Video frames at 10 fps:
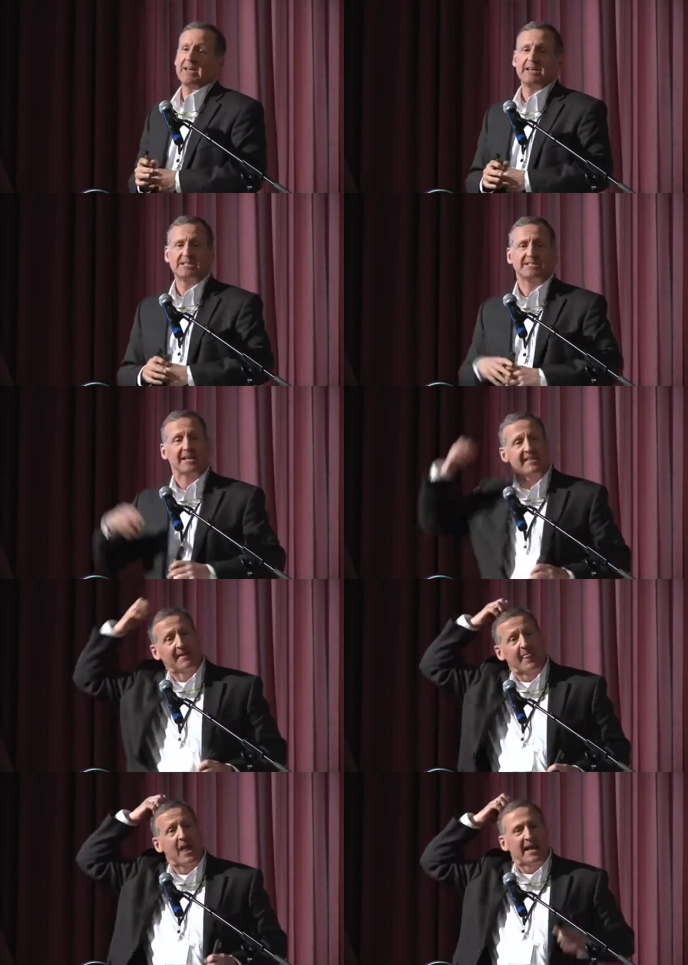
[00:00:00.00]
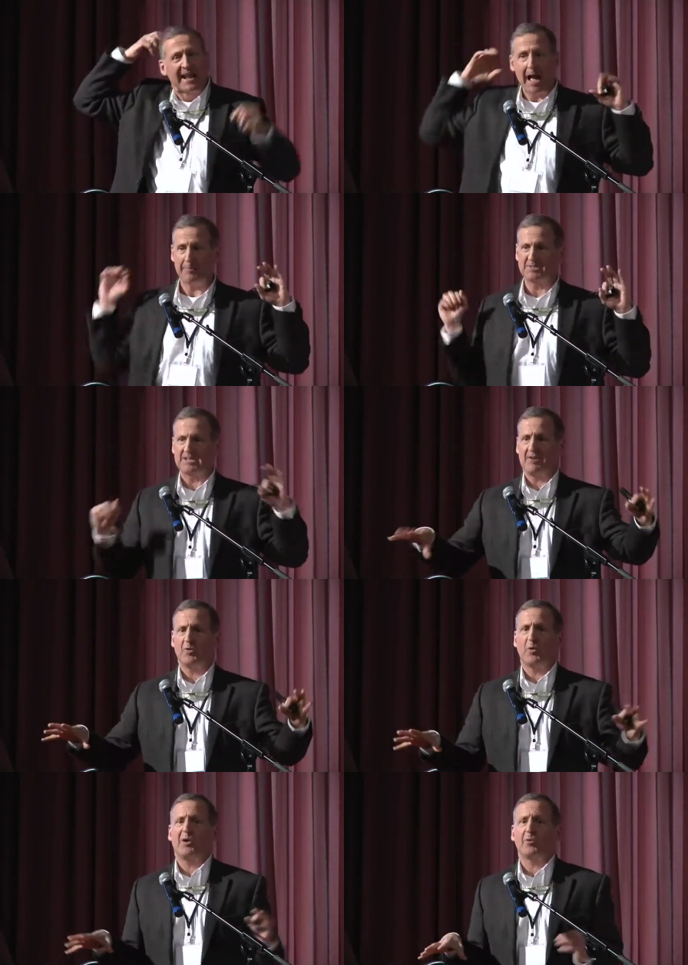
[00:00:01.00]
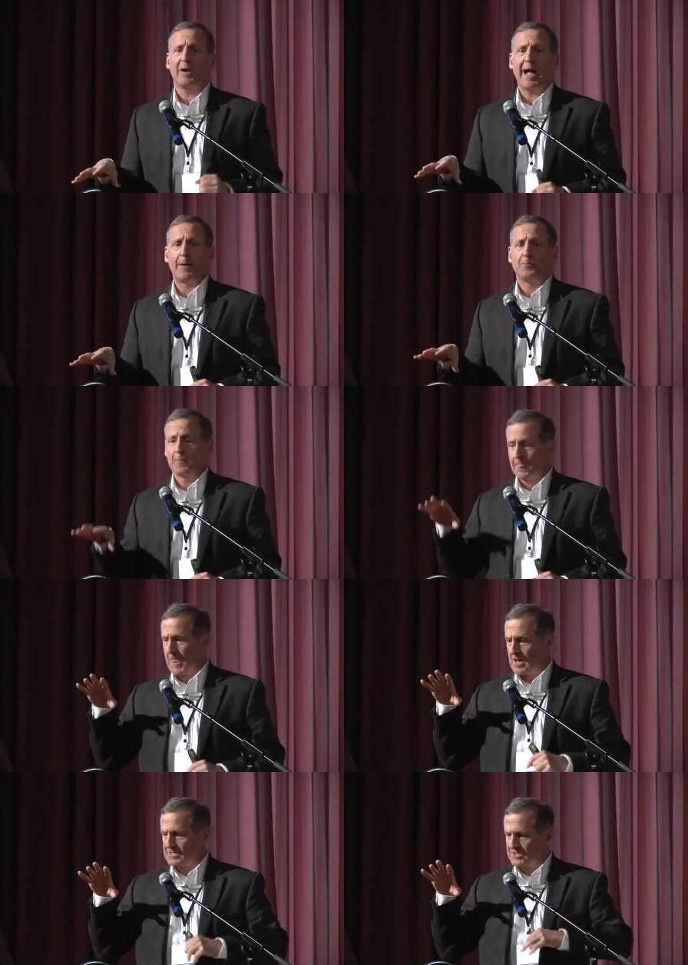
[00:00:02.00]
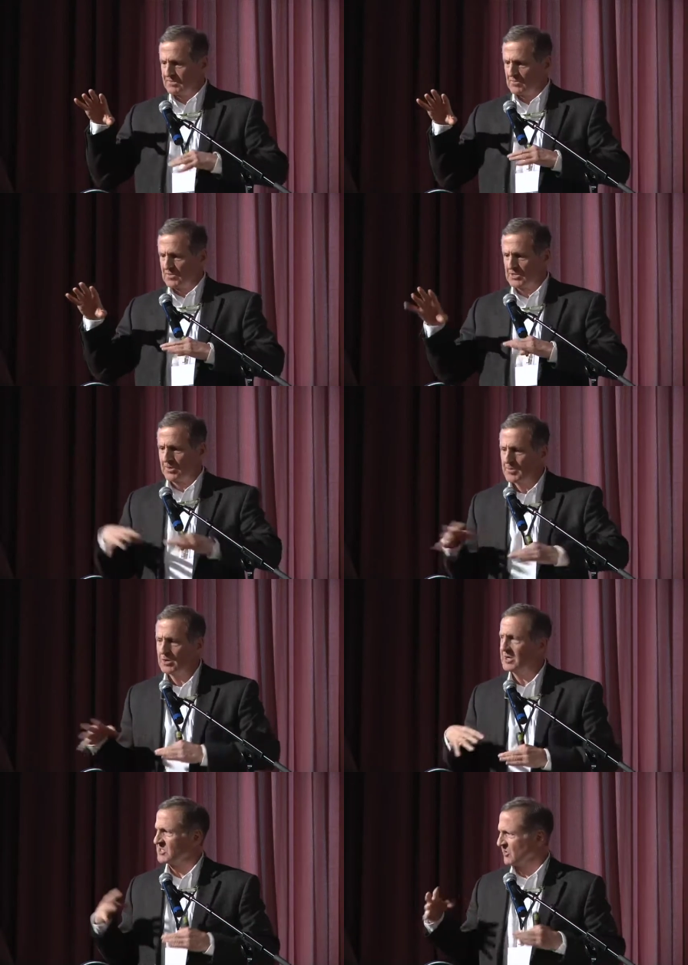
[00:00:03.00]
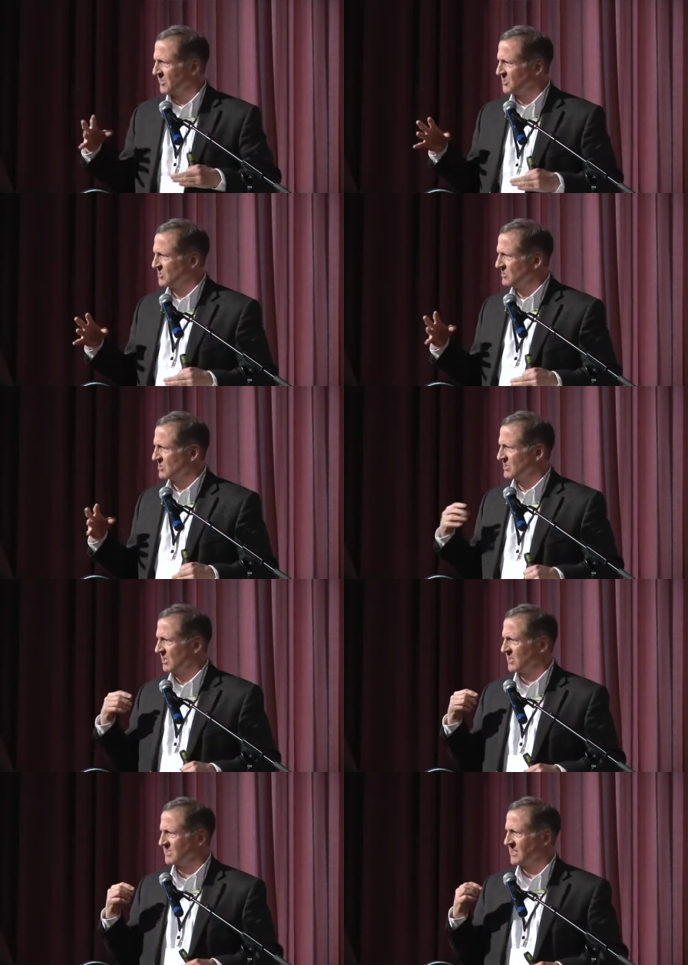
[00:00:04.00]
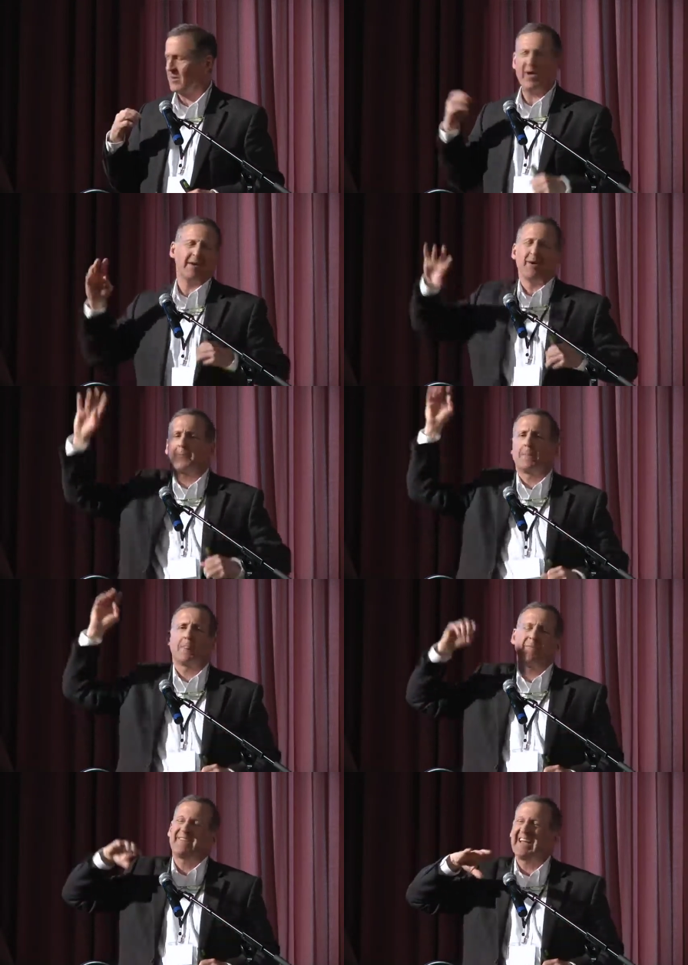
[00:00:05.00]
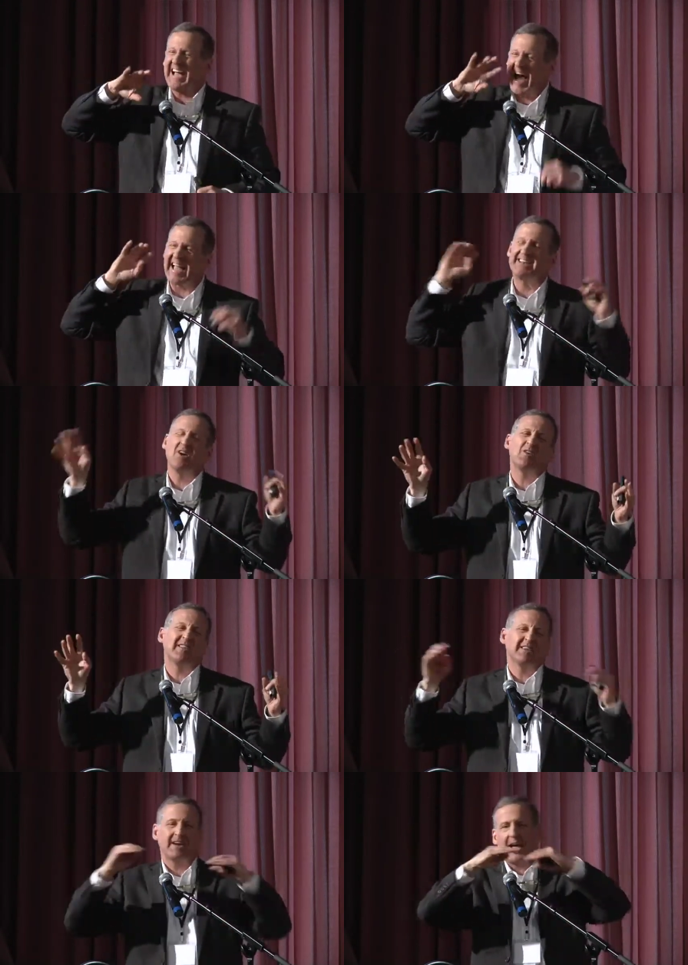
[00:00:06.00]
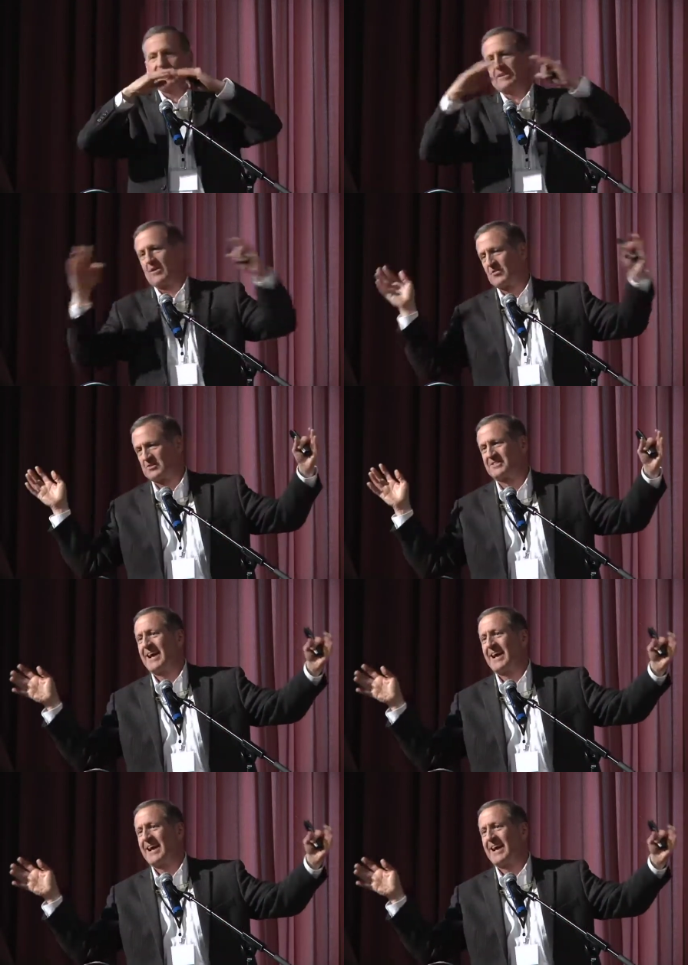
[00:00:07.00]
I need to say then it happens everywhere we're at. The communities of the students start to say, wait, wait, I know that you got, you know, there's